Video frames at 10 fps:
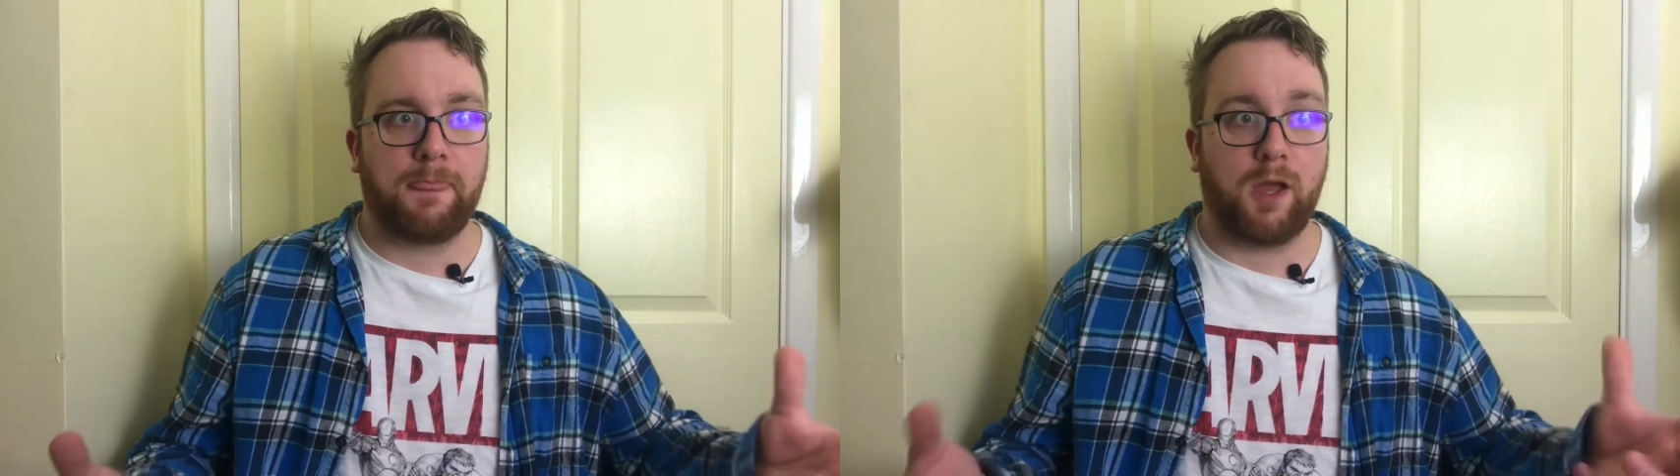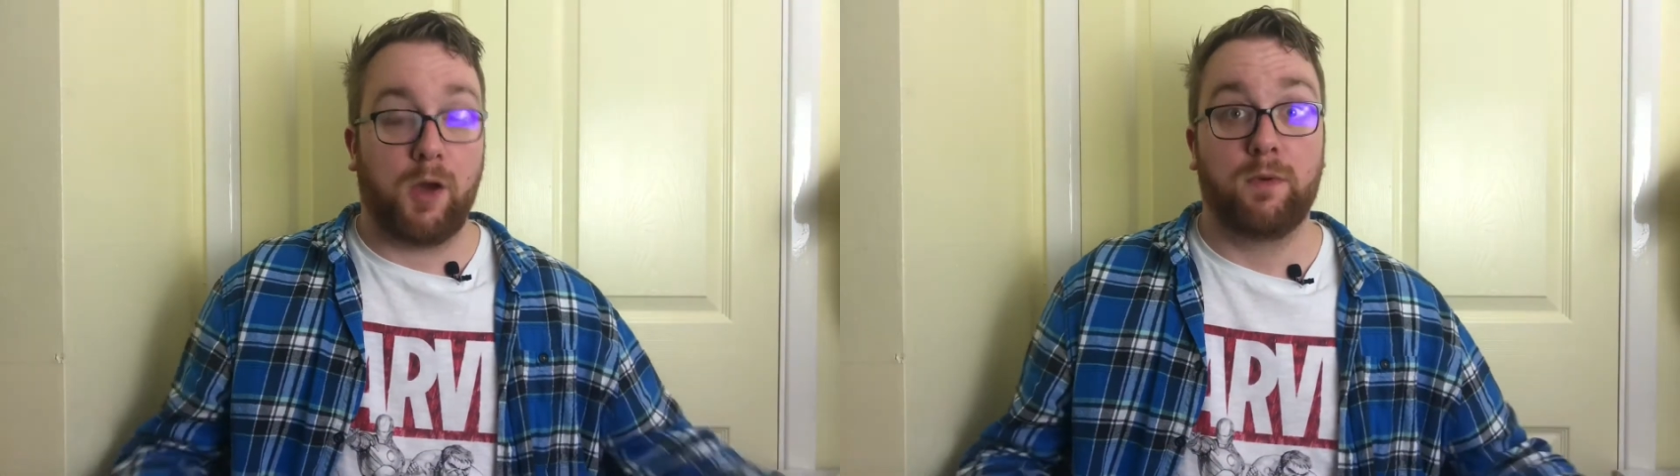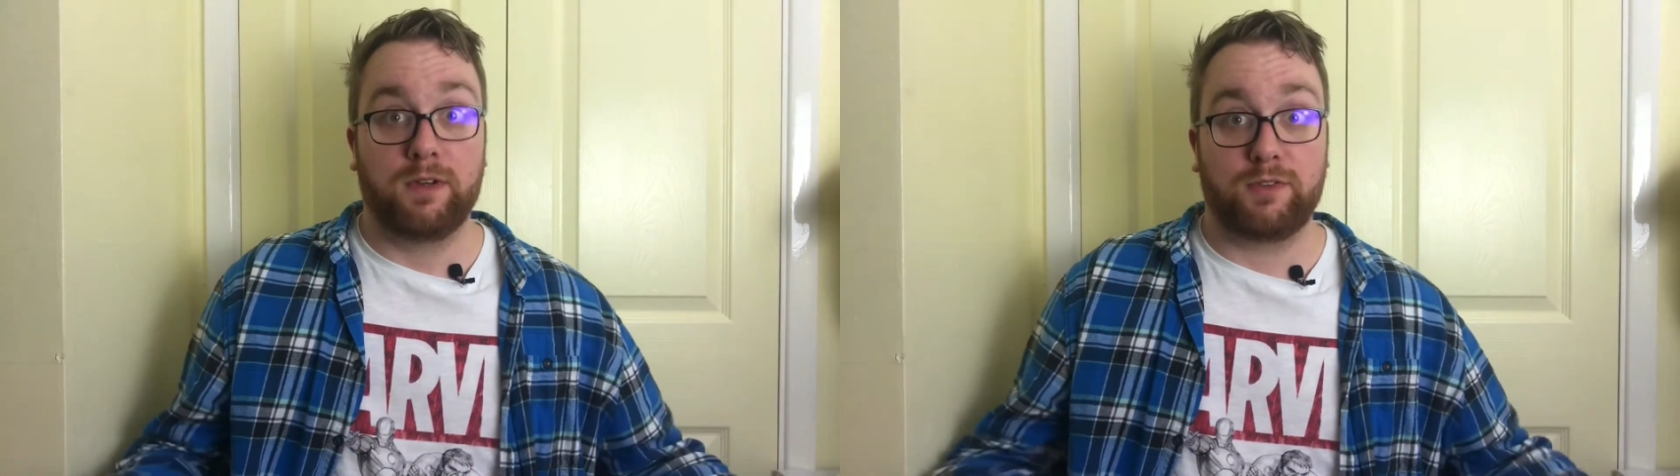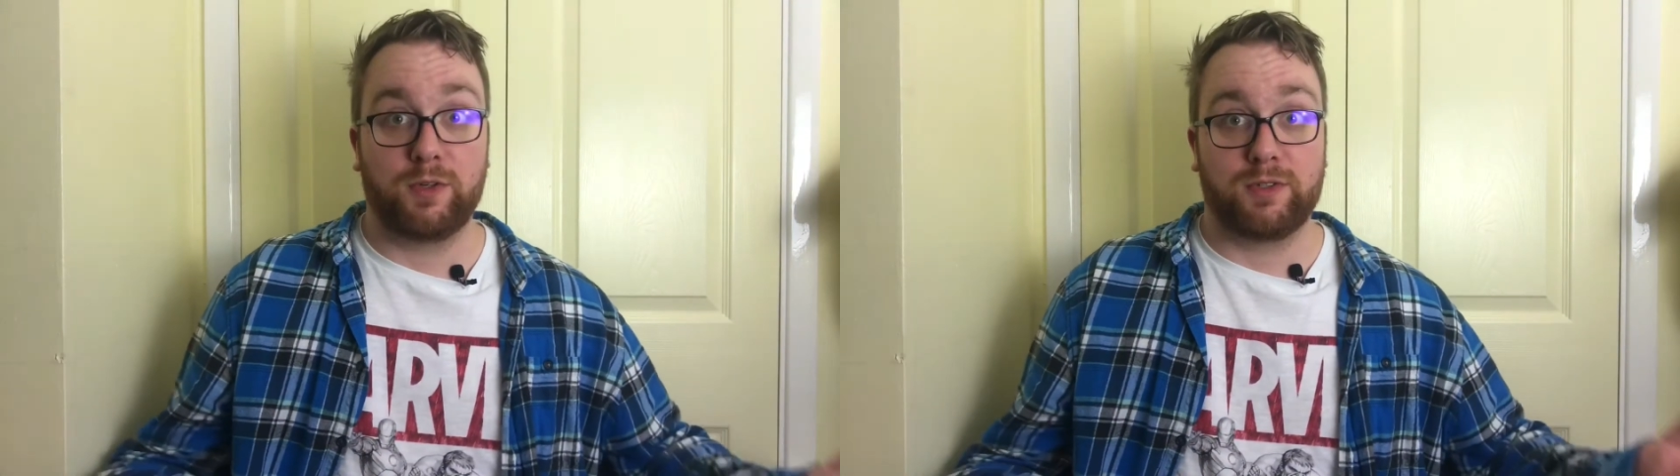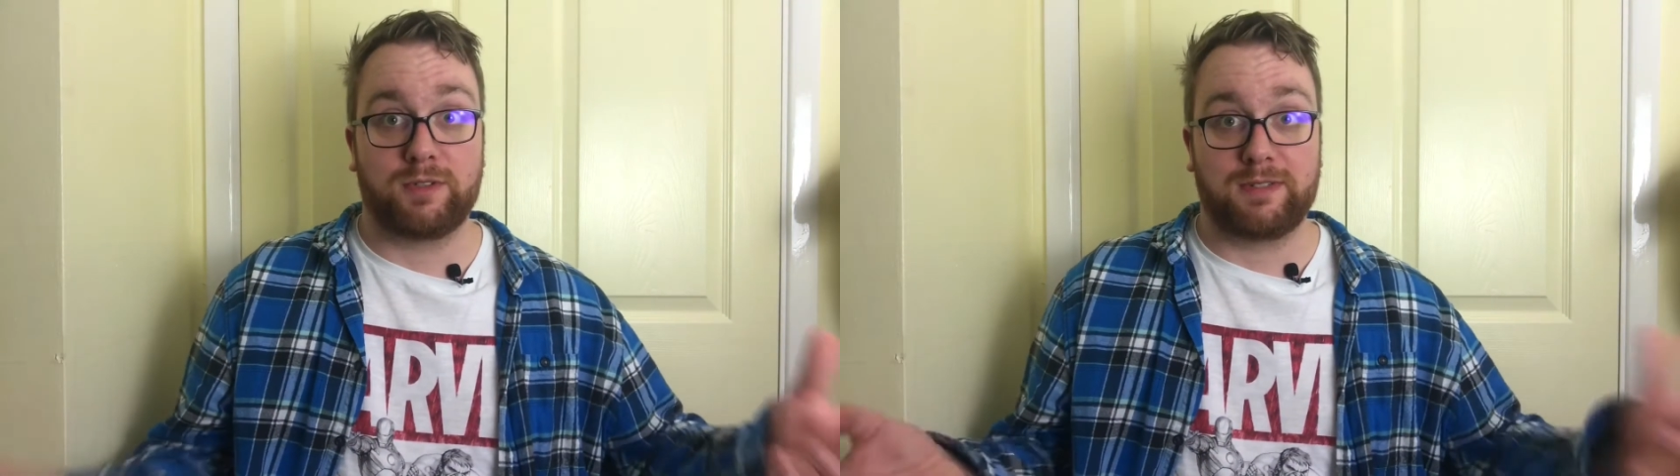Oh, and of
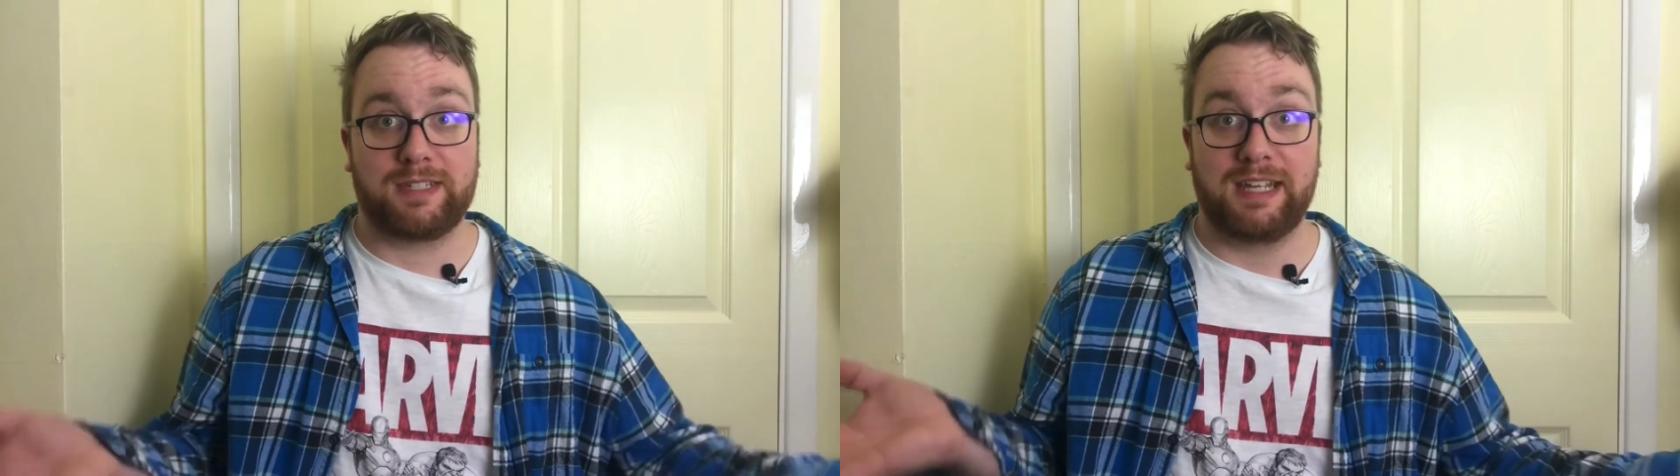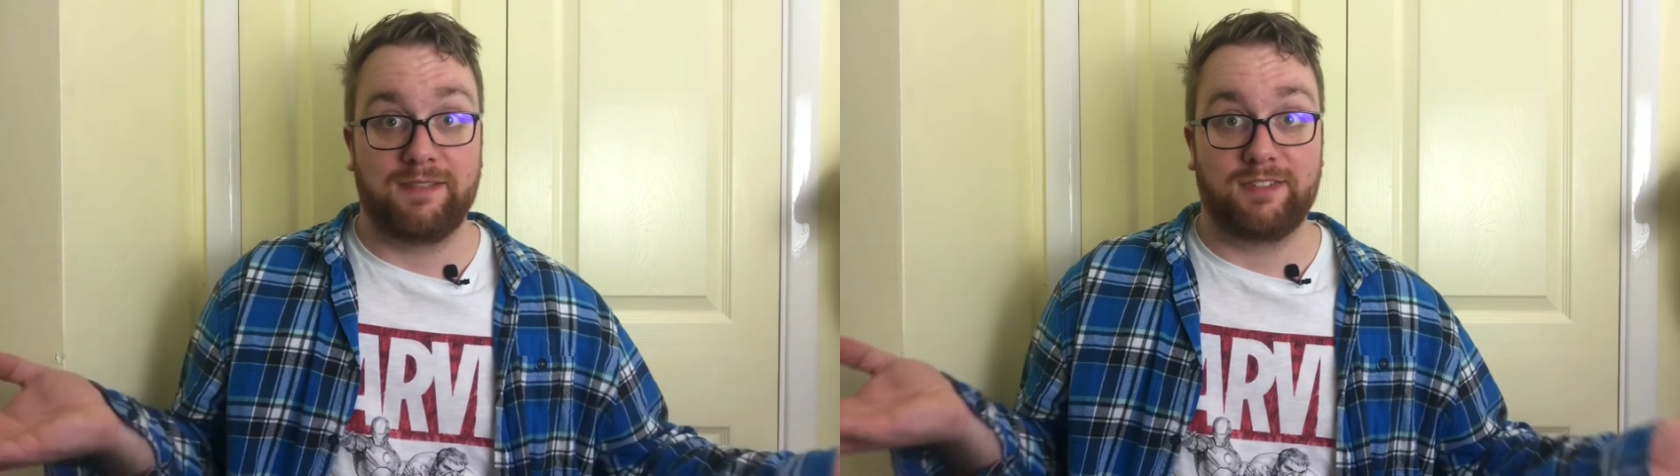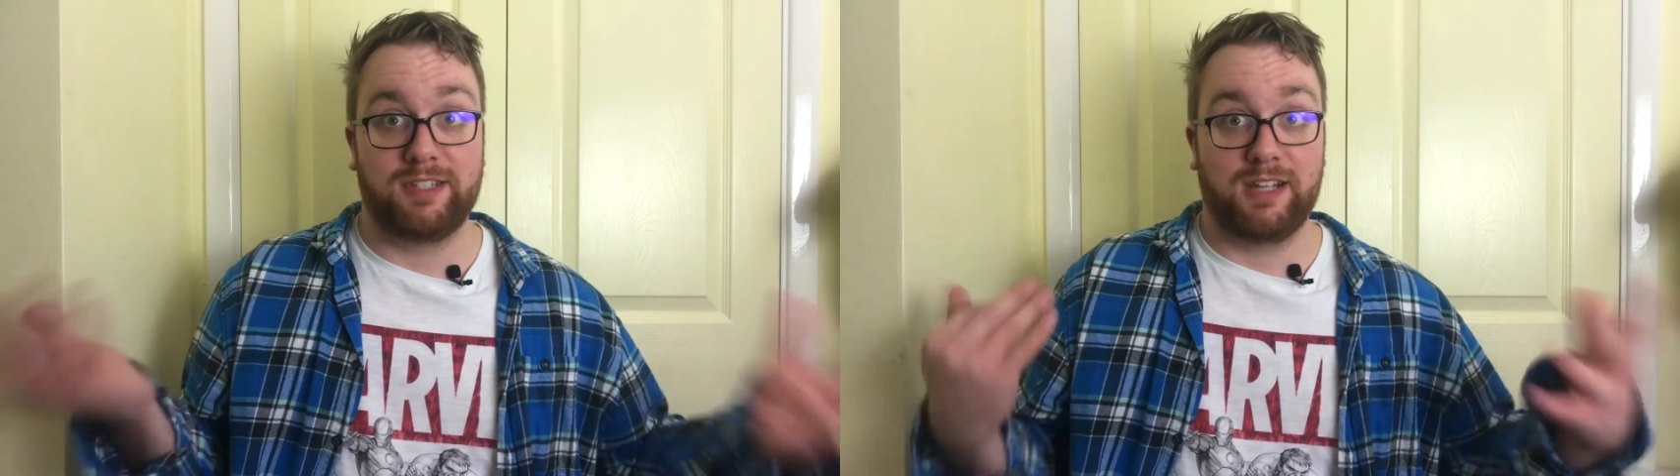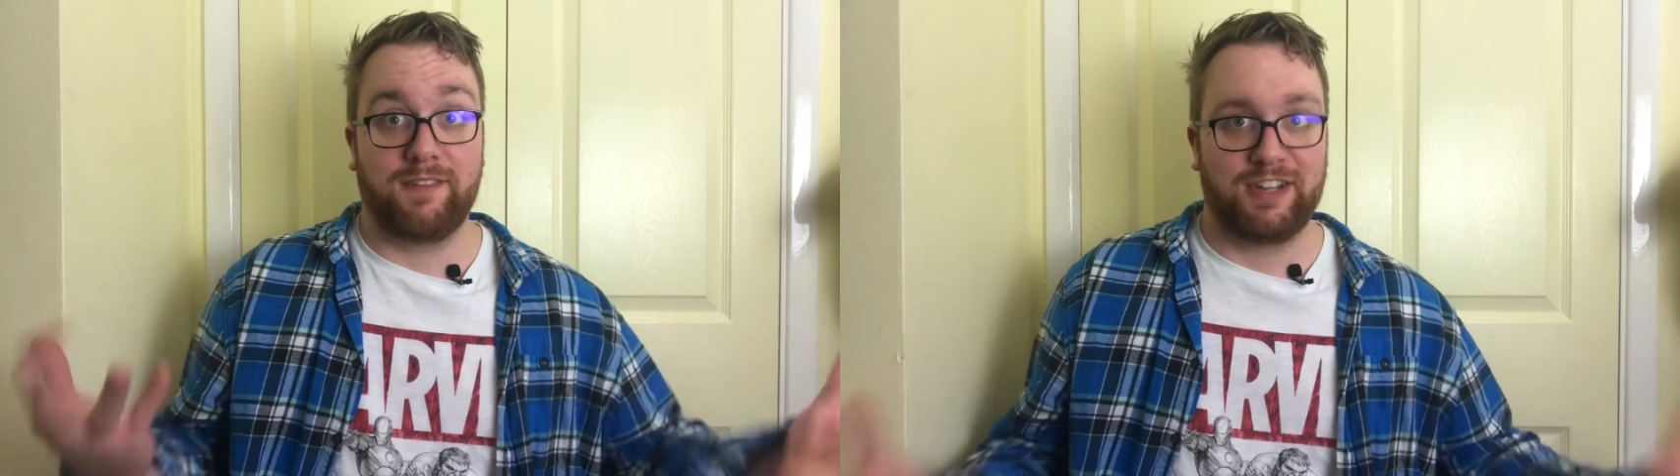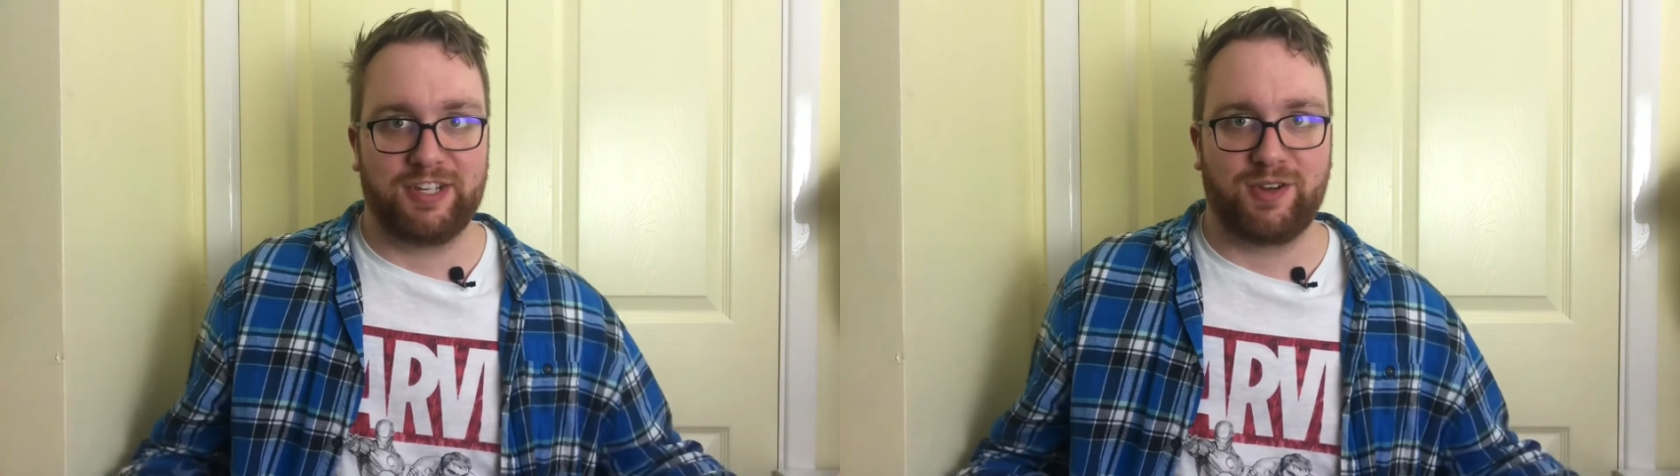course Steve's
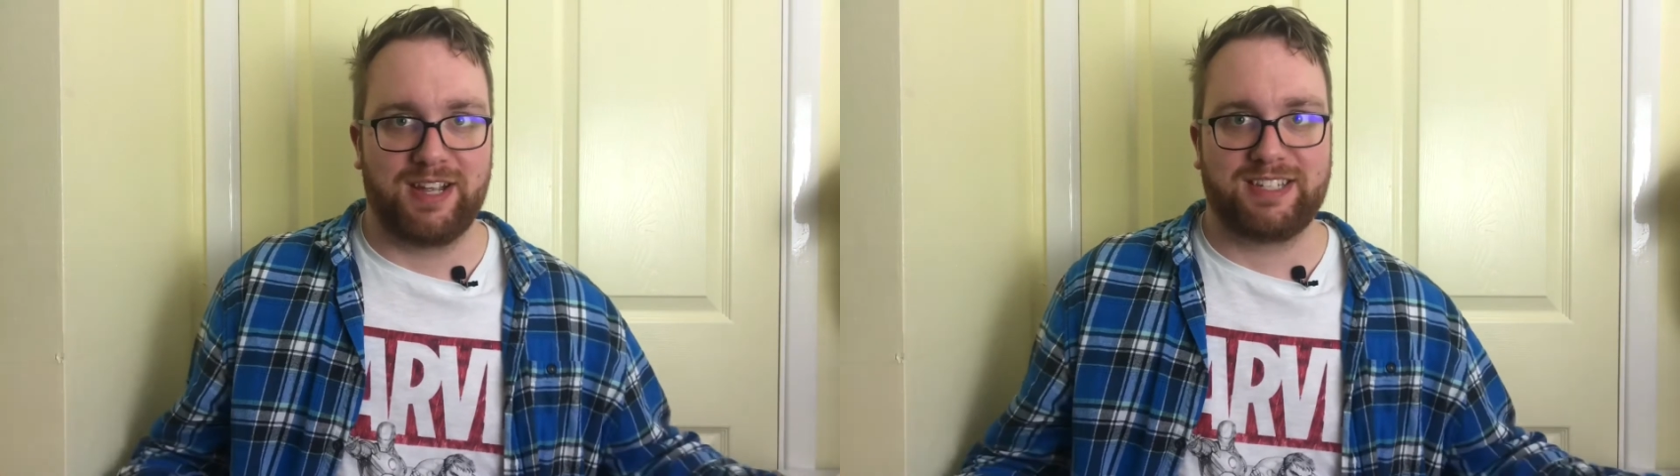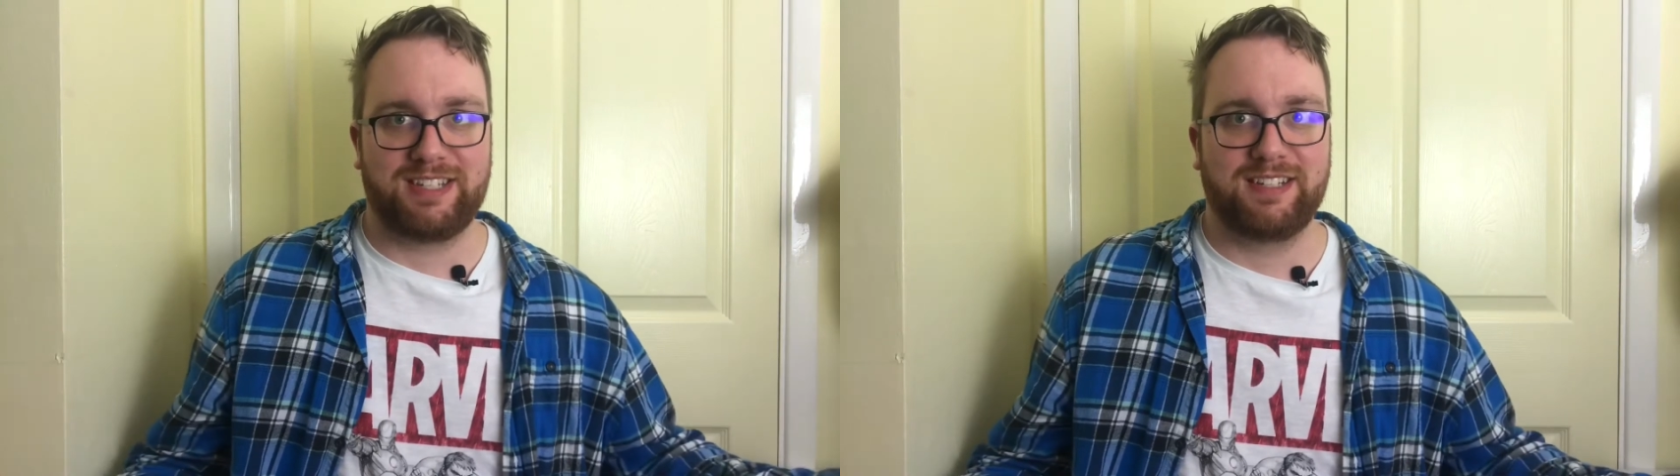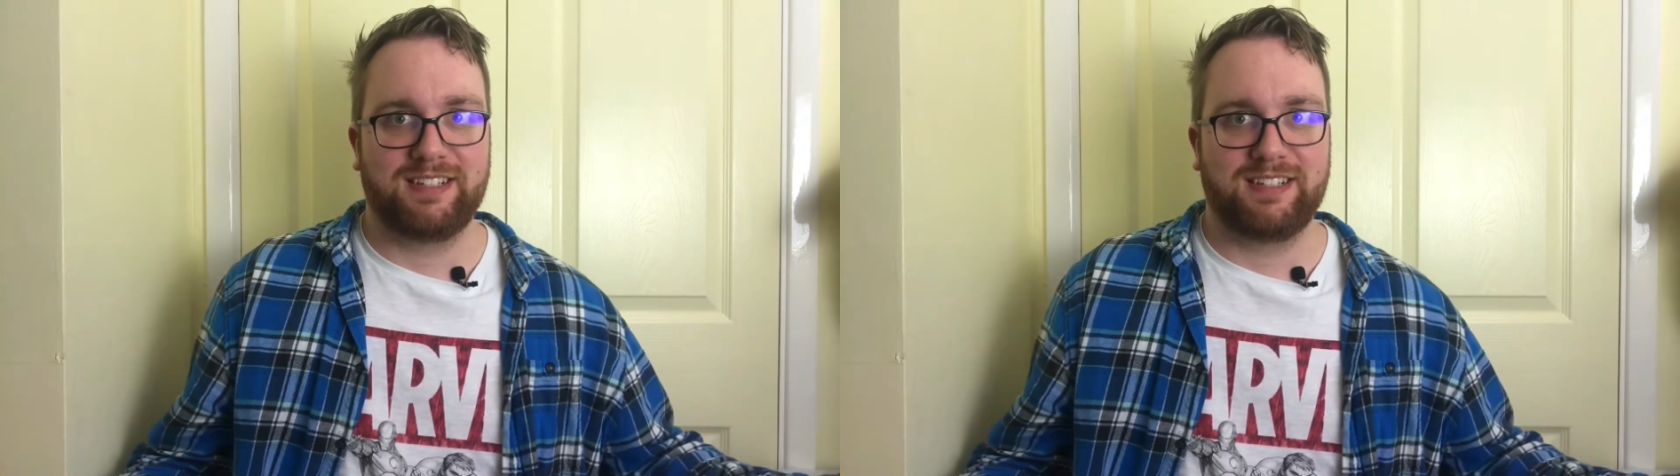love interest.